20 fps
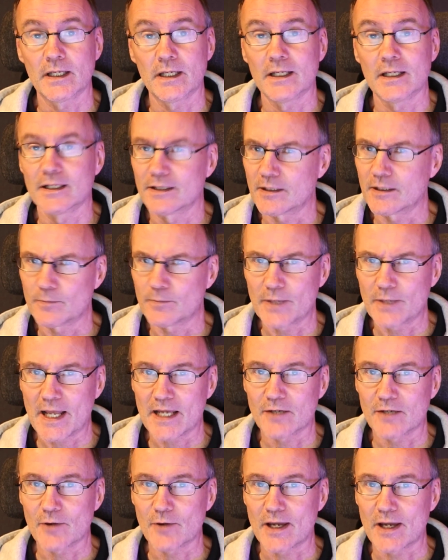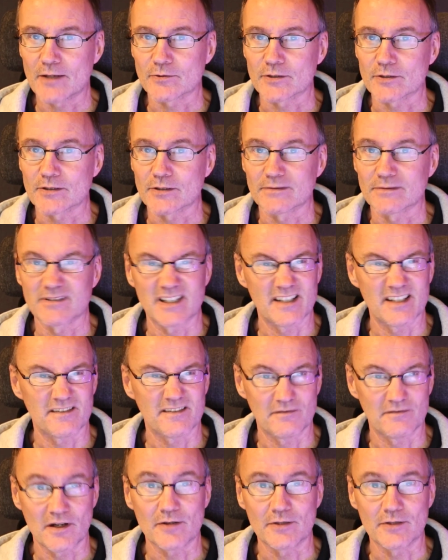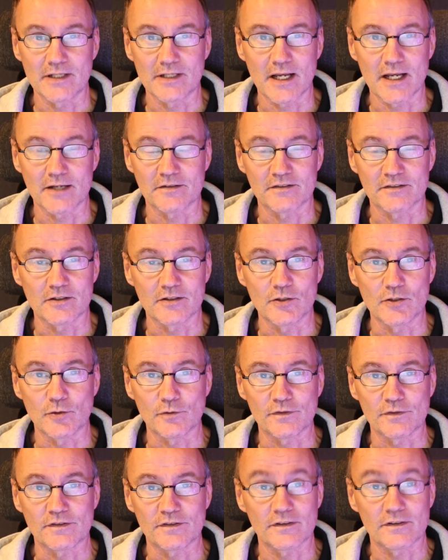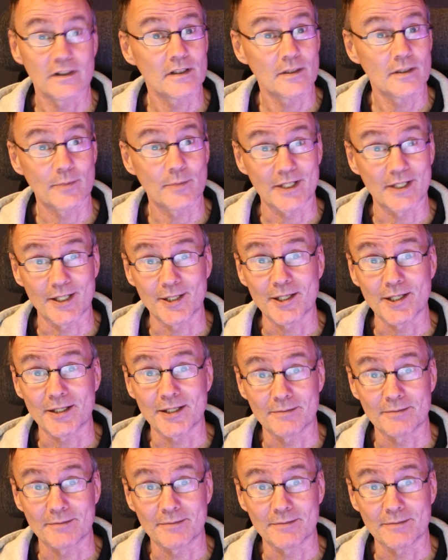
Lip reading: The playground is very nice to use in the beginning.